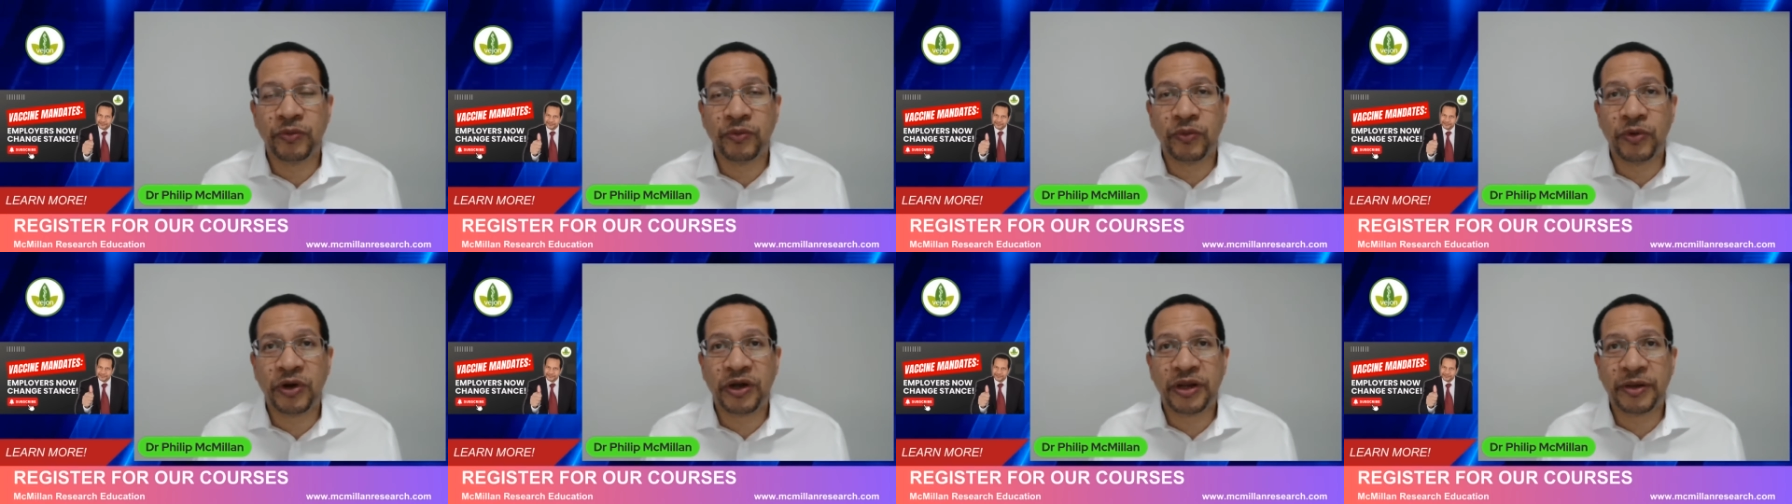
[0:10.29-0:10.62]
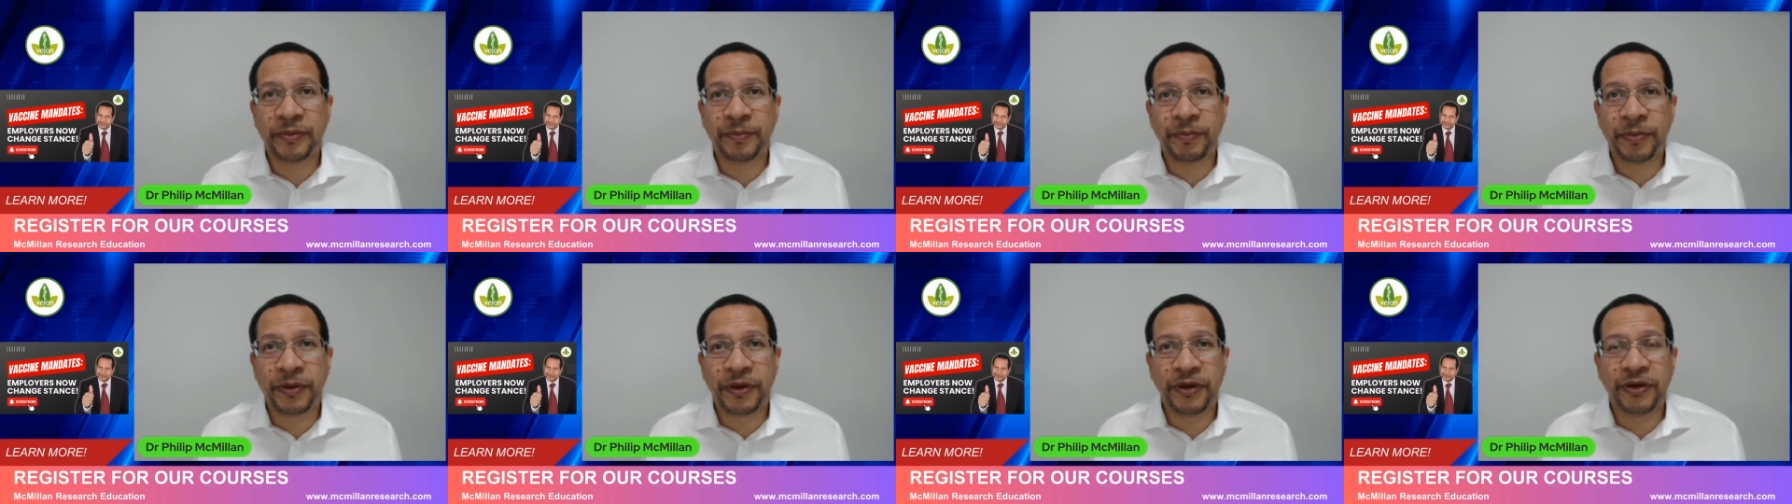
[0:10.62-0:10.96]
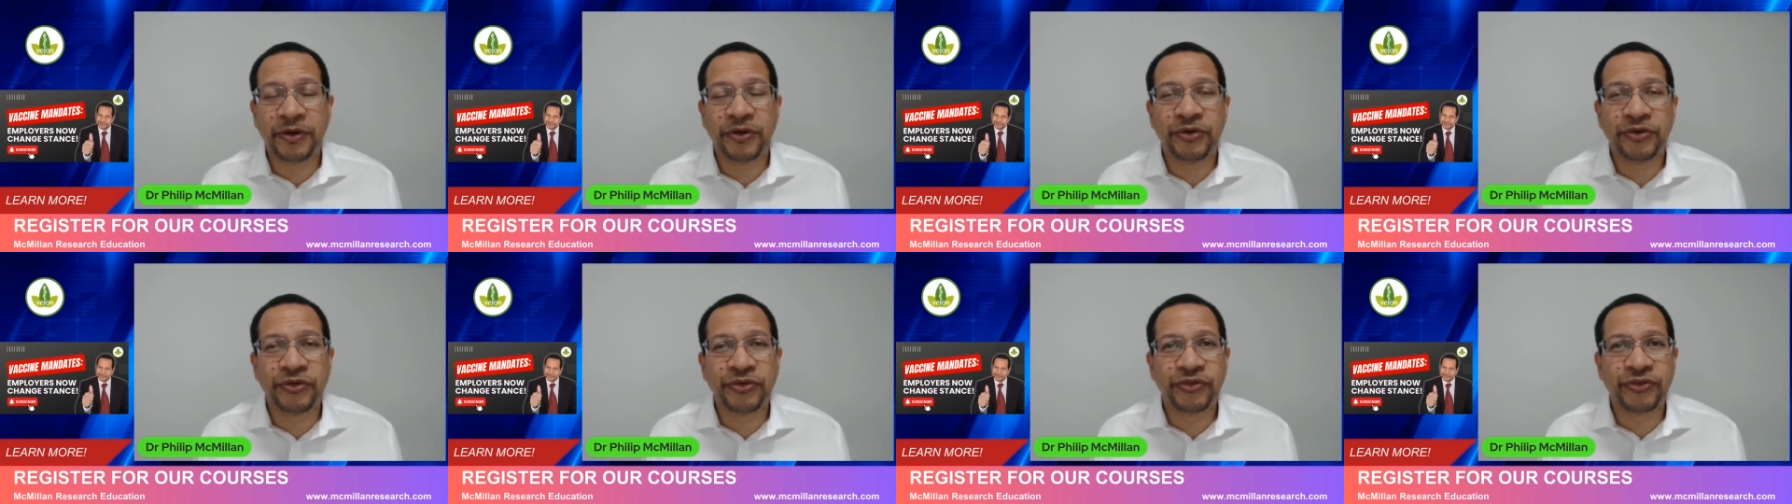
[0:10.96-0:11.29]
what
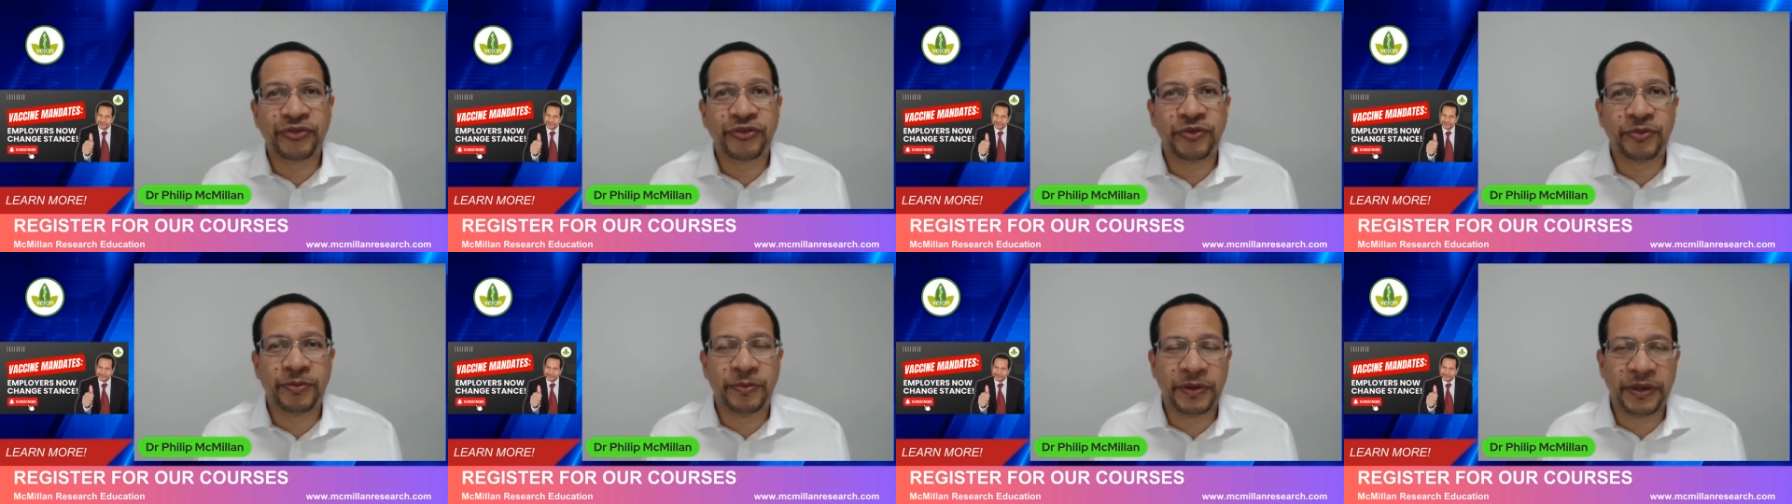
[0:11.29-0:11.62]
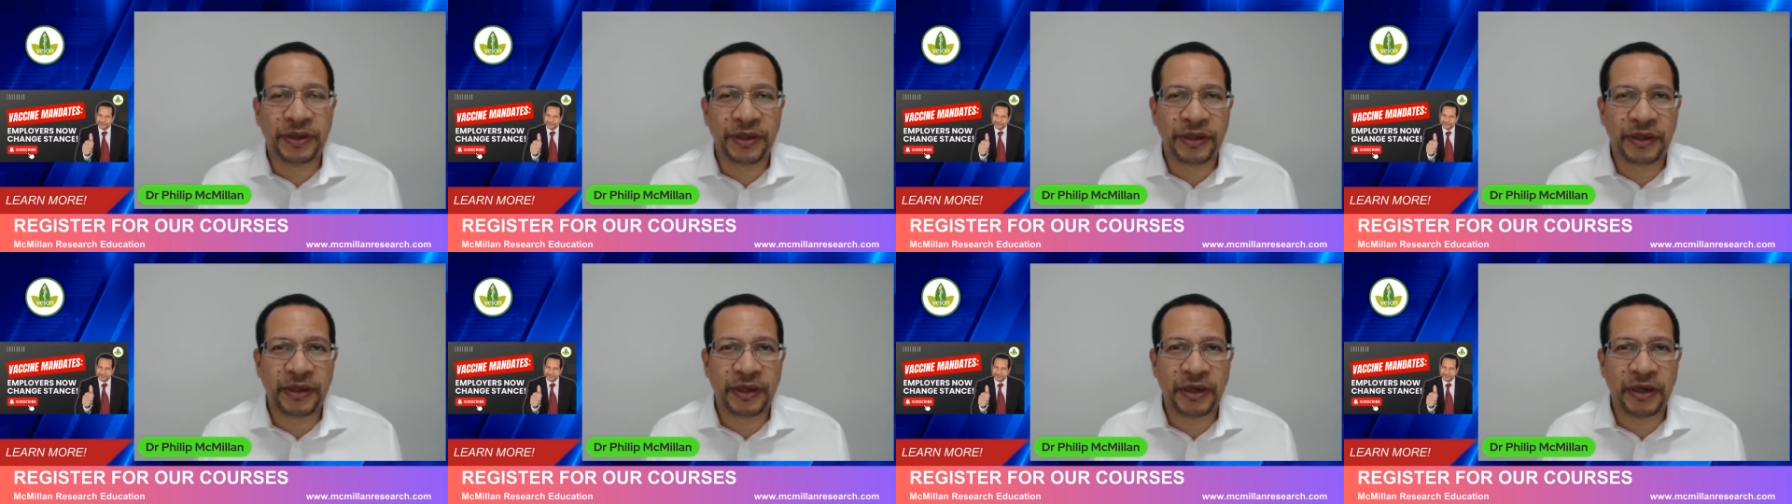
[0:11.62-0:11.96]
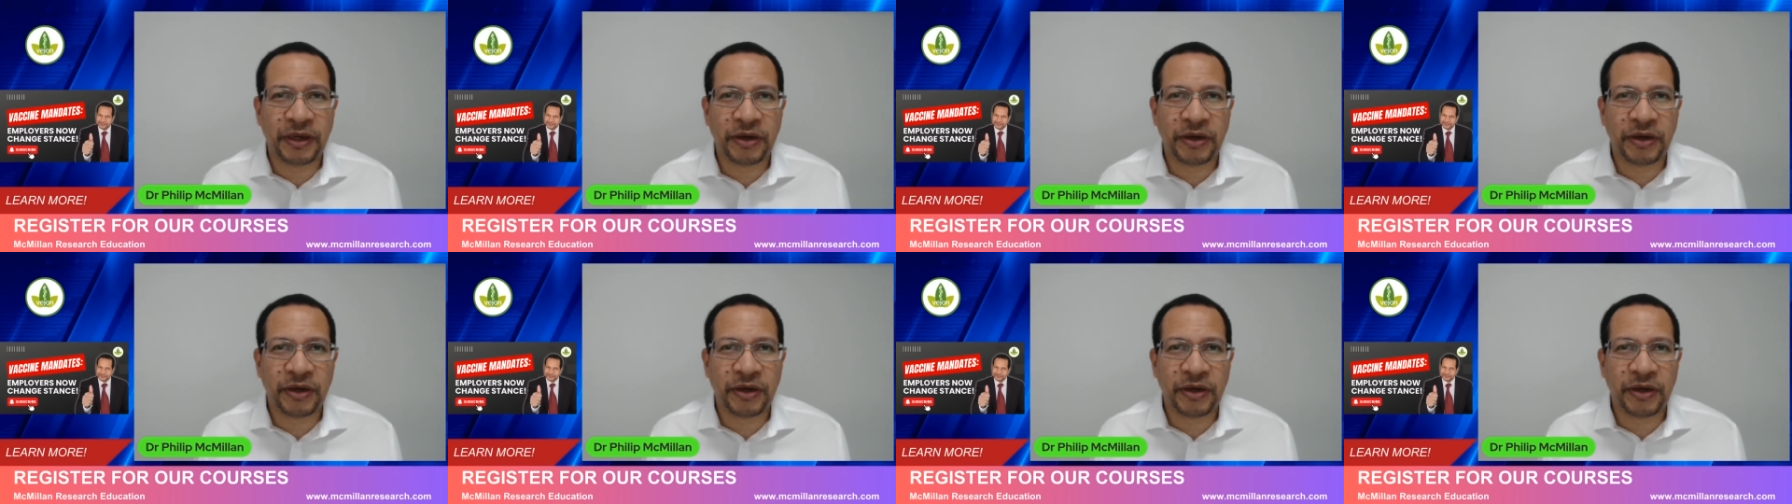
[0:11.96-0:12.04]
appears to be